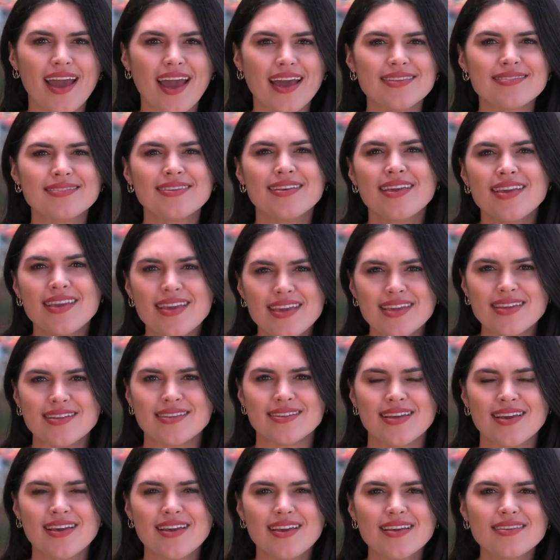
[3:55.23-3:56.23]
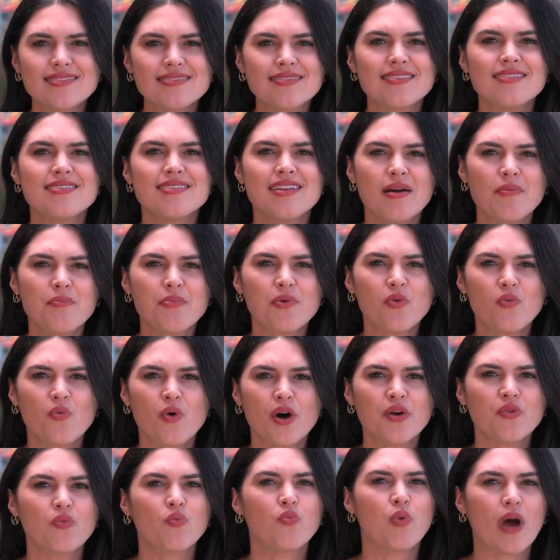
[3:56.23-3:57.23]
as heat is the number
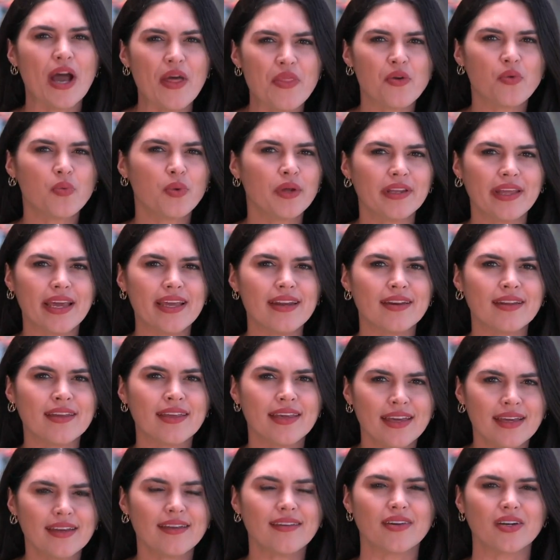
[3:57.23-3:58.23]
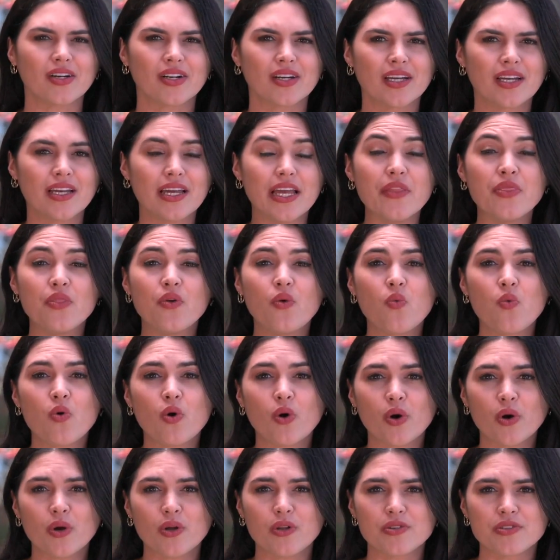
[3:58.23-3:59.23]
one weather related killer in the
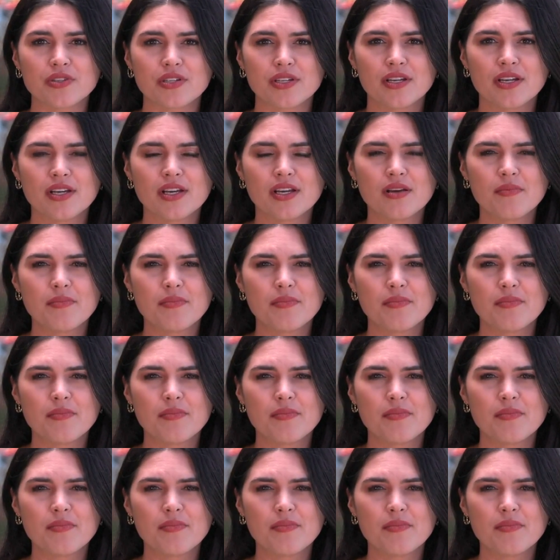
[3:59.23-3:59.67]
world.